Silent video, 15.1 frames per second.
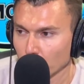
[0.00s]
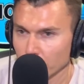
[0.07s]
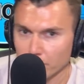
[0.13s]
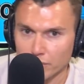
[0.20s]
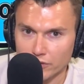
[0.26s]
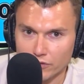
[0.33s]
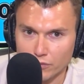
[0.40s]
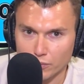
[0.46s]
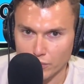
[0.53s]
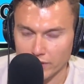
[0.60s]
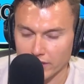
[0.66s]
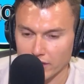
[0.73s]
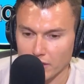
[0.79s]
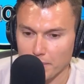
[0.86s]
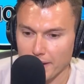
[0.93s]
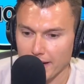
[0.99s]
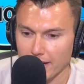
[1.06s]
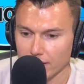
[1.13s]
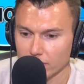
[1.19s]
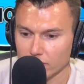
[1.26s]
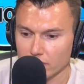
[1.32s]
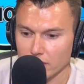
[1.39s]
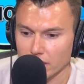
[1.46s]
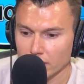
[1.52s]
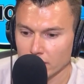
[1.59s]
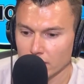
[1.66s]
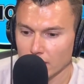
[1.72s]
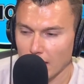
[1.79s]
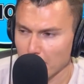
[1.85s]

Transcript: It was within the past year,